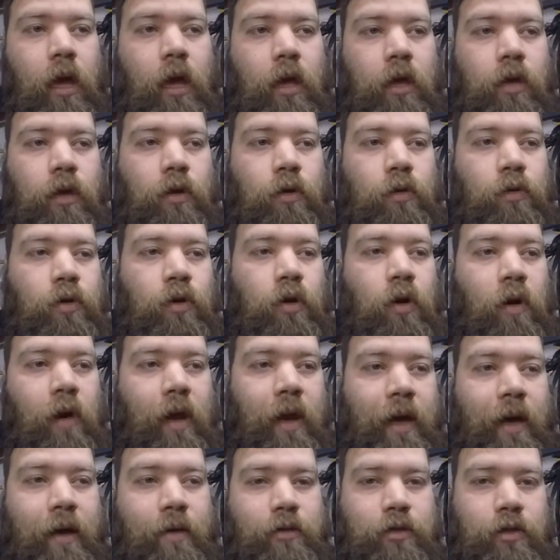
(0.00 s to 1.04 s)
you're not
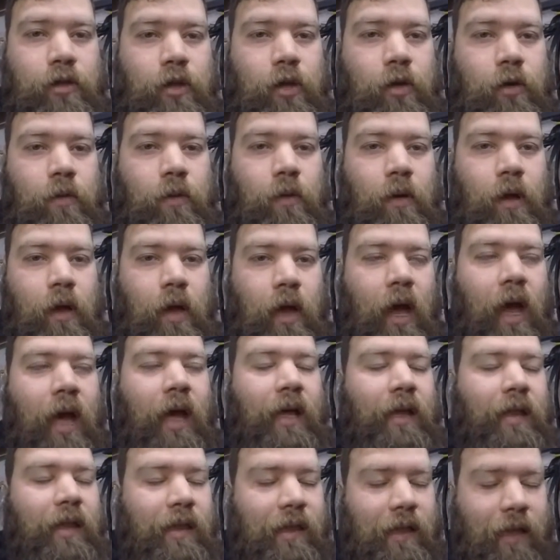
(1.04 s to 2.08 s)
allowed to do
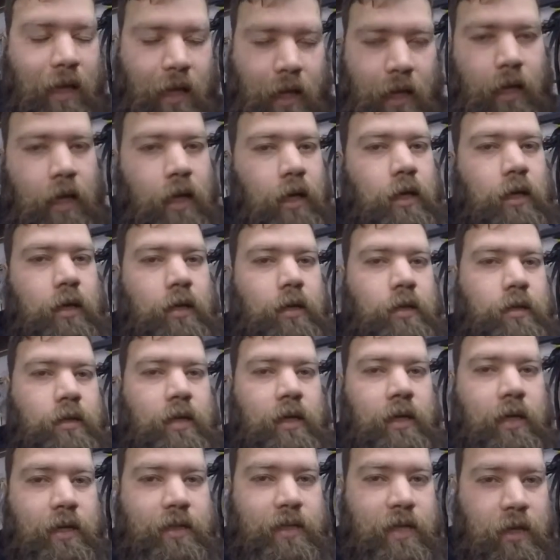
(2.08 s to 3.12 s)
a thing to
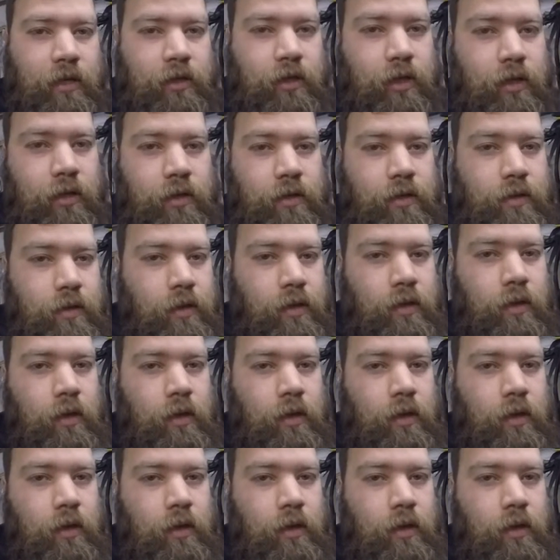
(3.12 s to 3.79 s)
these engines.